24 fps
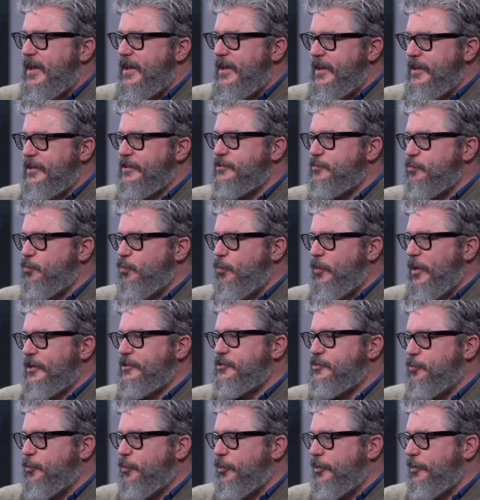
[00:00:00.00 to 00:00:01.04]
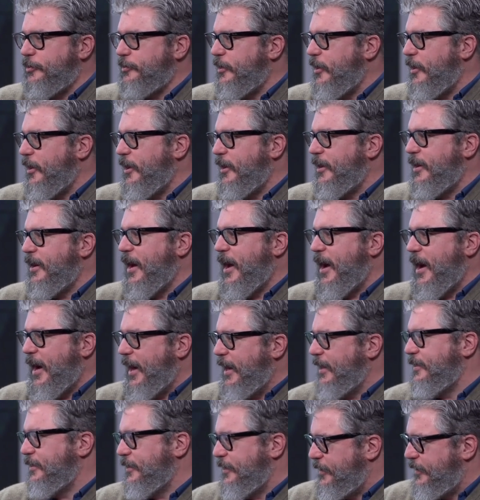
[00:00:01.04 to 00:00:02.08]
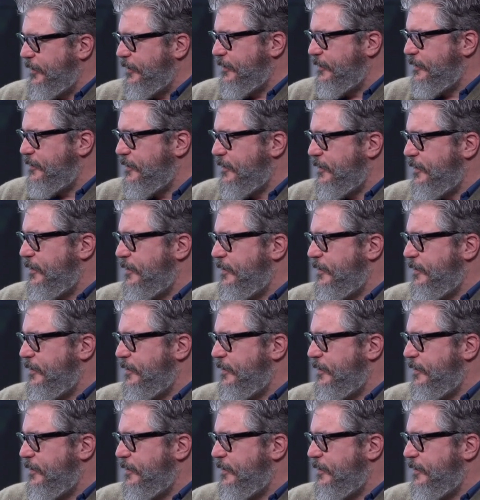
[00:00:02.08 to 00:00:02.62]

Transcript: Is Westworld an island?